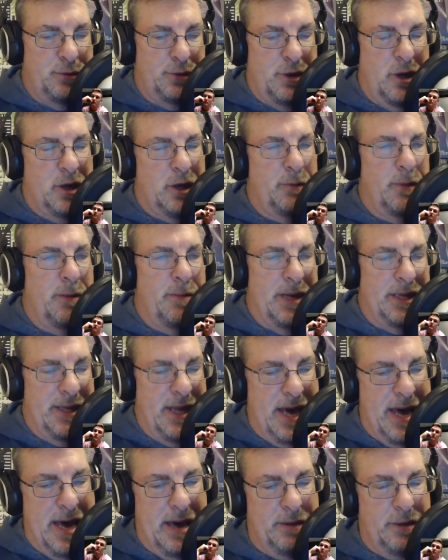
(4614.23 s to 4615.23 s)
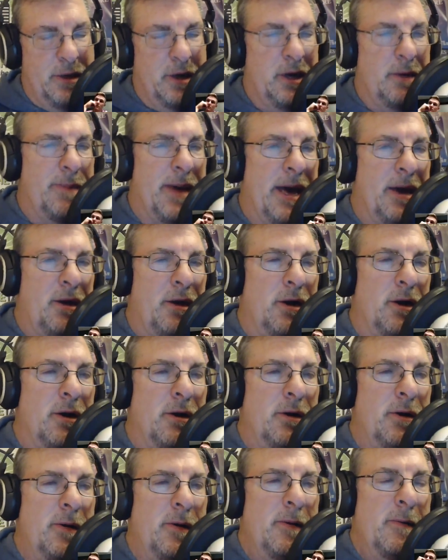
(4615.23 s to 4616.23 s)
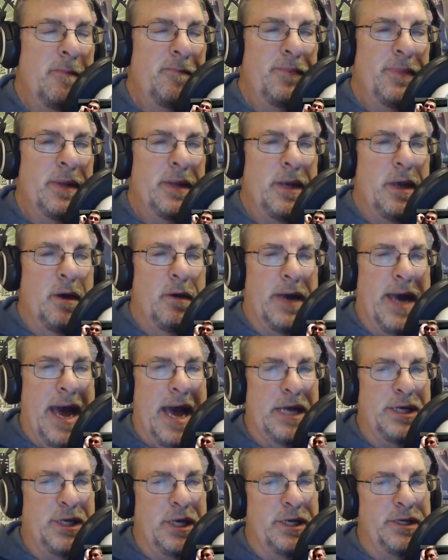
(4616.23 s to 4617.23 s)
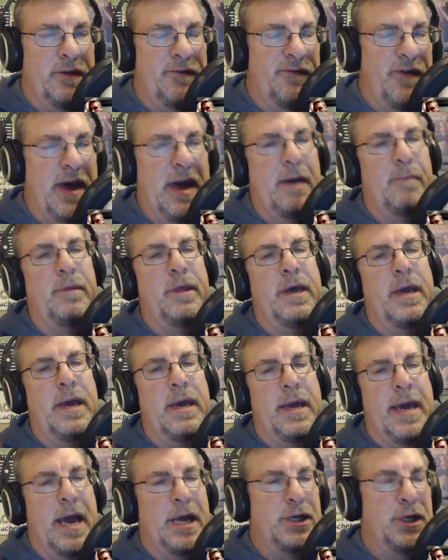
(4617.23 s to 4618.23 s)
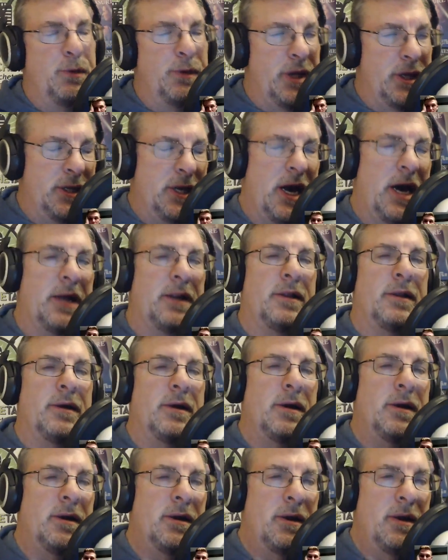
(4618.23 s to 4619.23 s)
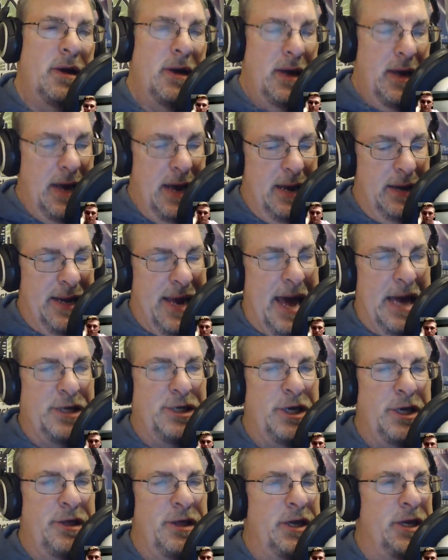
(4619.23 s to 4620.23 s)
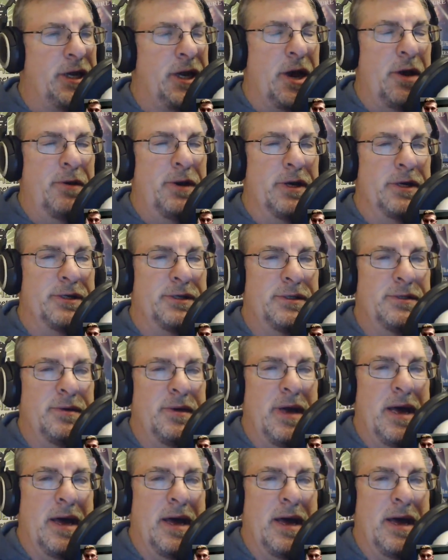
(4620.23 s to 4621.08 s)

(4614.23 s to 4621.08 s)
We'll talk a bit about that. Talk about her caching as a family, caching with a toddler, and caching in the Dakotas.